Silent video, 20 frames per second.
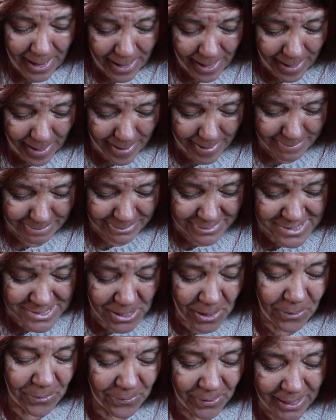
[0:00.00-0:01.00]

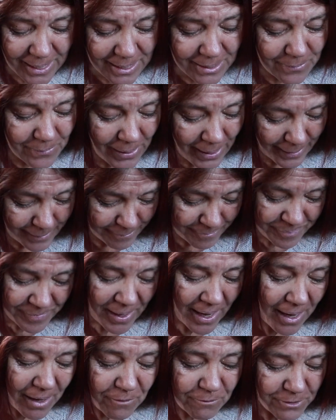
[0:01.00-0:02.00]
So anyway,
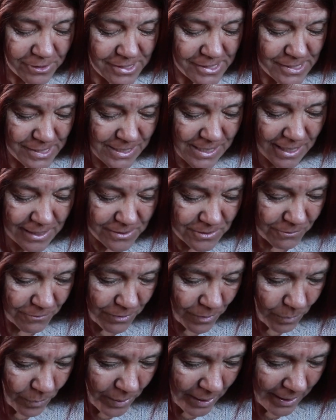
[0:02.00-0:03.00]
for the start of
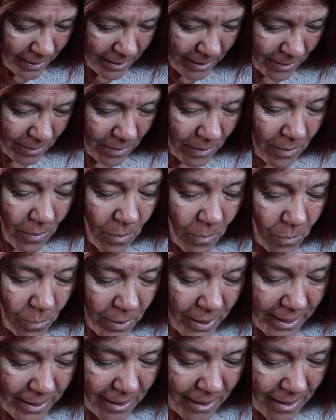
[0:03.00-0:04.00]
the week,
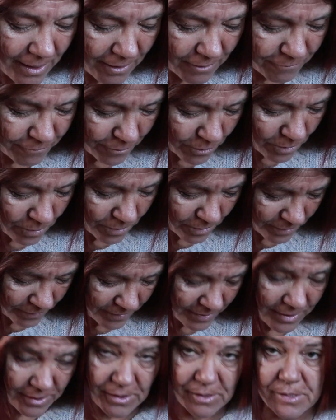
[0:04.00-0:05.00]
we have got
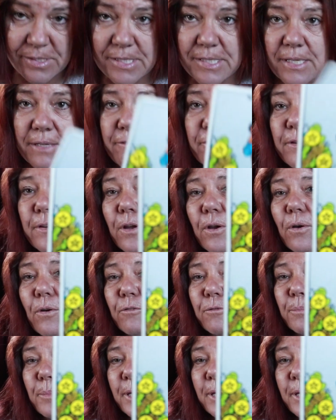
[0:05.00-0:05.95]
the 7 of